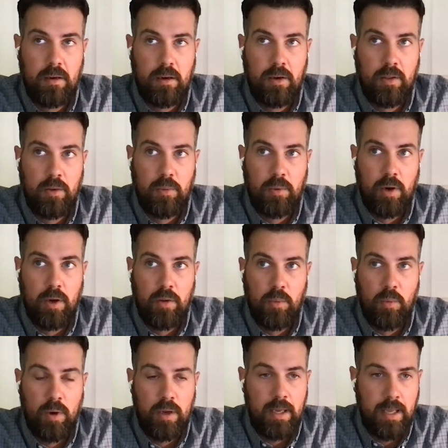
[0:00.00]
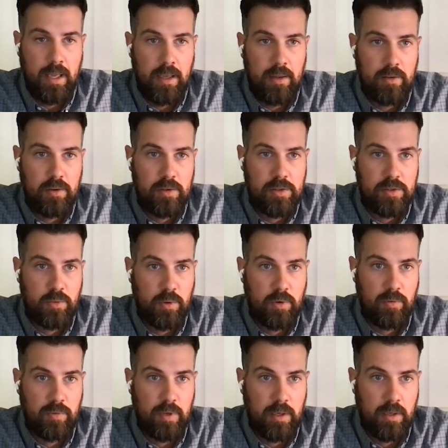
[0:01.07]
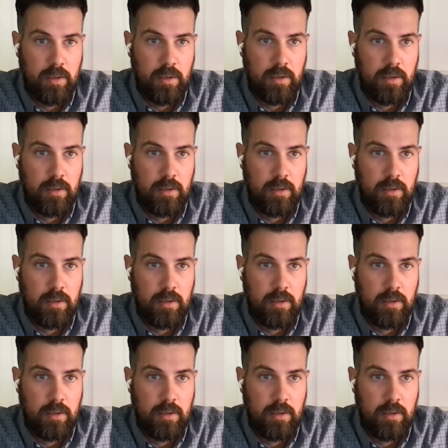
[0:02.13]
the one hand, there's sort of a